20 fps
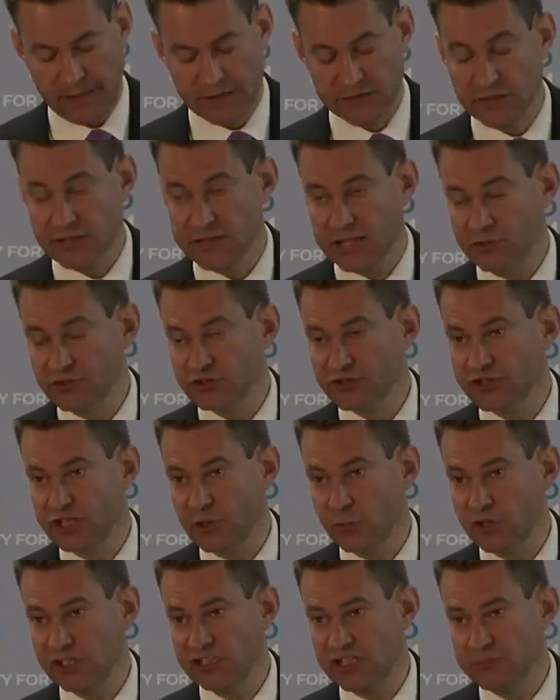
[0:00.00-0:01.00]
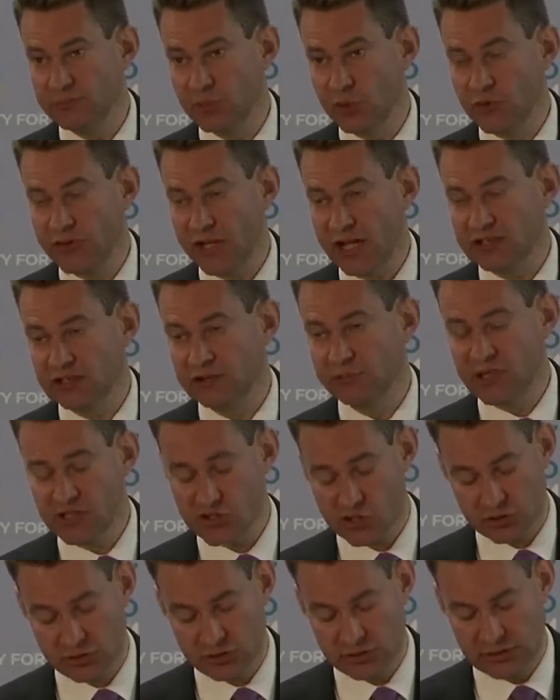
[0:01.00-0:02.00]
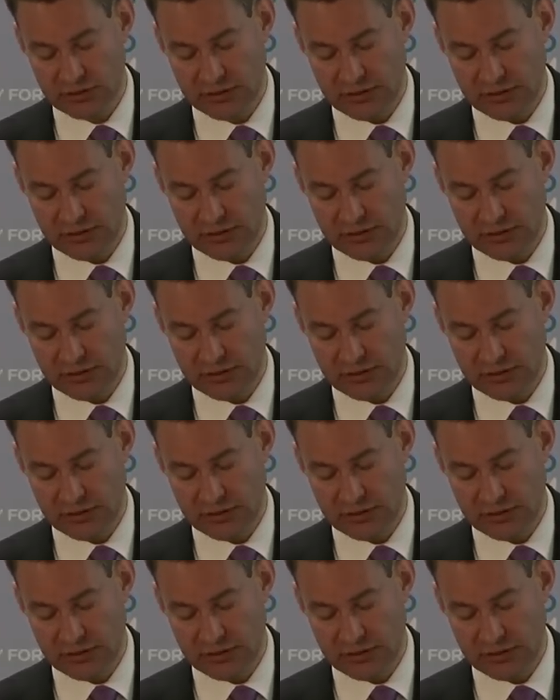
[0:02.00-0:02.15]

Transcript: To counter it, we need both an admission